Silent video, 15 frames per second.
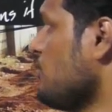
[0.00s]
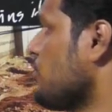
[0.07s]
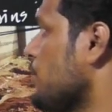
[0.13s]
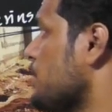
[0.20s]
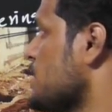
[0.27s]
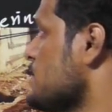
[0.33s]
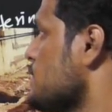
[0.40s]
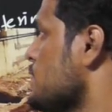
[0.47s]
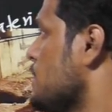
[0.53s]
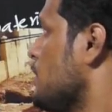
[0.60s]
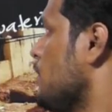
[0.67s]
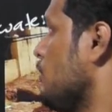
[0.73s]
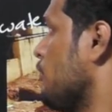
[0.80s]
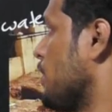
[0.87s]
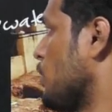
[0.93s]
from this,
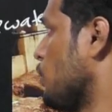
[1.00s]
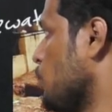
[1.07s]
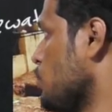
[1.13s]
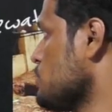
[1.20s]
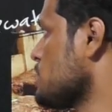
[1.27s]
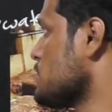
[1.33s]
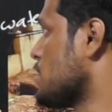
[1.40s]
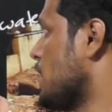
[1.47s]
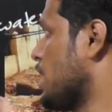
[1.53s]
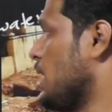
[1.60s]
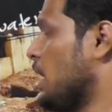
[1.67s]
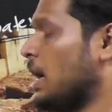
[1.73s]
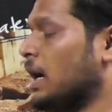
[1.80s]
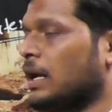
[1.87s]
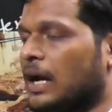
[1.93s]
for loose soil
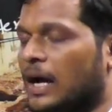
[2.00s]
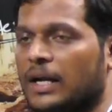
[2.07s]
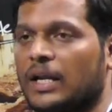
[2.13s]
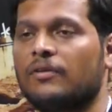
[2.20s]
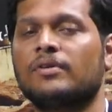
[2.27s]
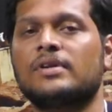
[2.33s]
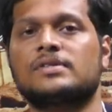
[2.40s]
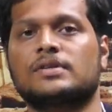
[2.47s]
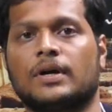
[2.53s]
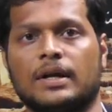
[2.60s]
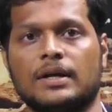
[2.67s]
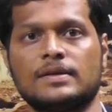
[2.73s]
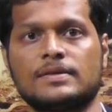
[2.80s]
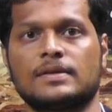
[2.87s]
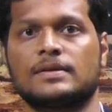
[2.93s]
or uneven
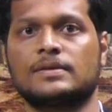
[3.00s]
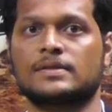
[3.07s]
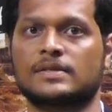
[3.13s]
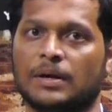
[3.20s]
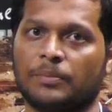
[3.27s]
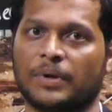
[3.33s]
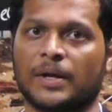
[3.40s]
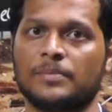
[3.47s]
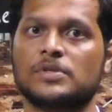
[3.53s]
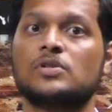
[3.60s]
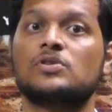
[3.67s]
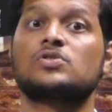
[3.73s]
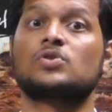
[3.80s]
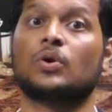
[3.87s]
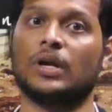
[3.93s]
soils, sometimes
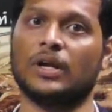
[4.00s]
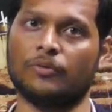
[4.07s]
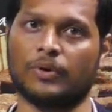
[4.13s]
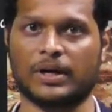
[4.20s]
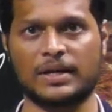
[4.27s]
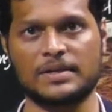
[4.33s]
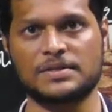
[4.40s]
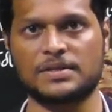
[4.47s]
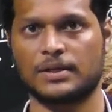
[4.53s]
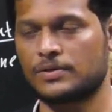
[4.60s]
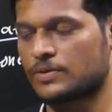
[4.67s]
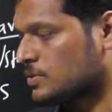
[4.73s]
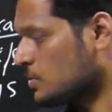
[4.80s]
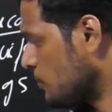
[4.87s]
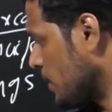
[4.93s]
soling work is done.
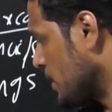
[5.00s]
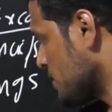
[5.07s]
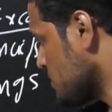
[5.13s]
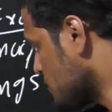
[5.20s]
So what is